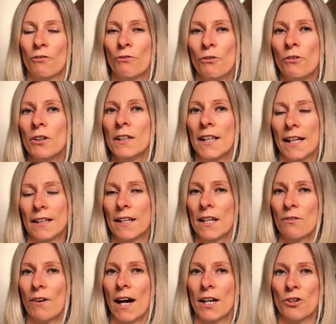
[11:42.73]
food that
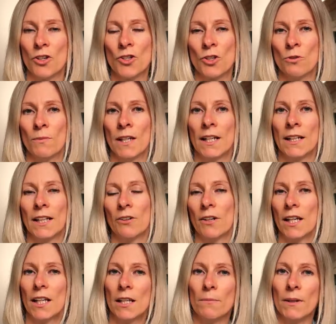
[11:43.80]
requires so many little
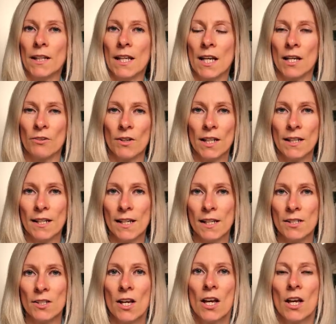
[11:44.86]
itty bitty
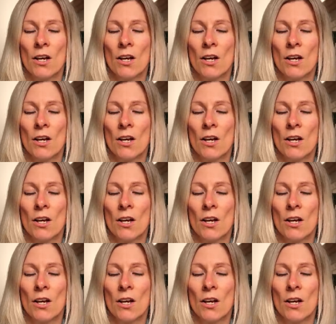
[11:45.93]
ingredients,